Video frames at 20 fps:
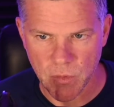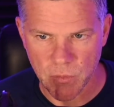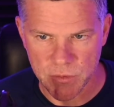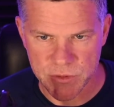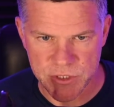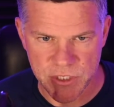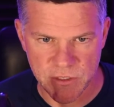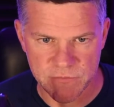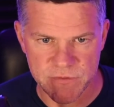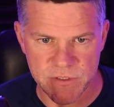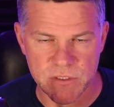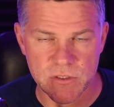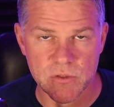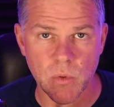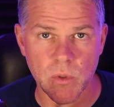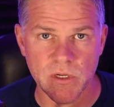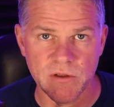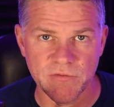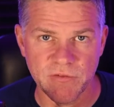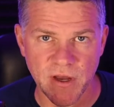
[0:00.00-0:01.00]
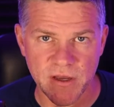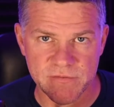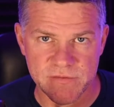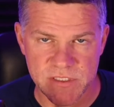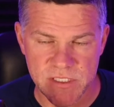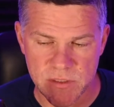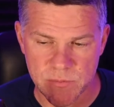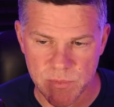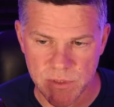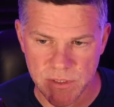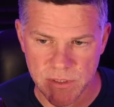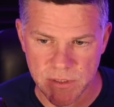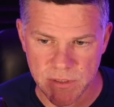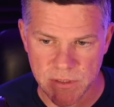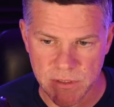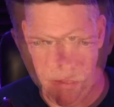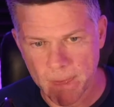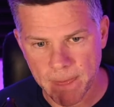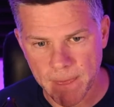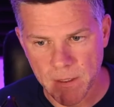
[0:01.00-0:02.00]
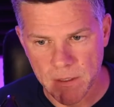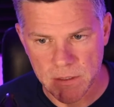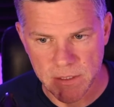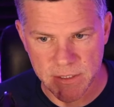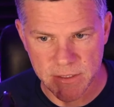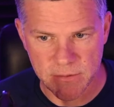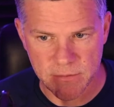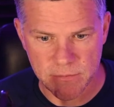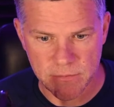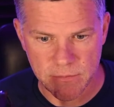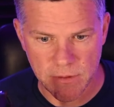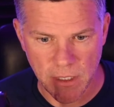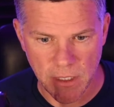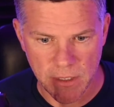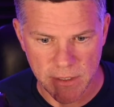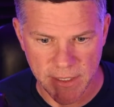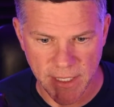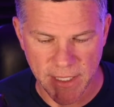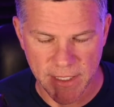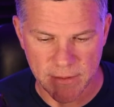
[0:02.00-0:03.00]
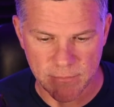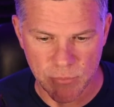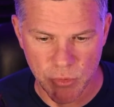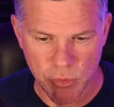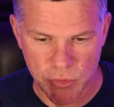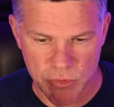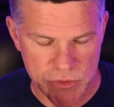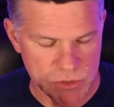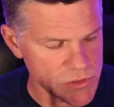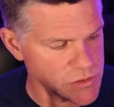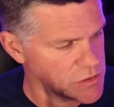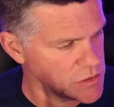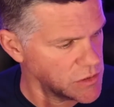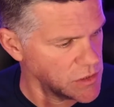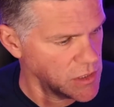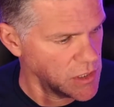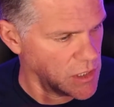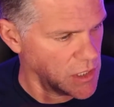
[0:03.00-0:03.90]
which gives you a 25 dB clean gain boost.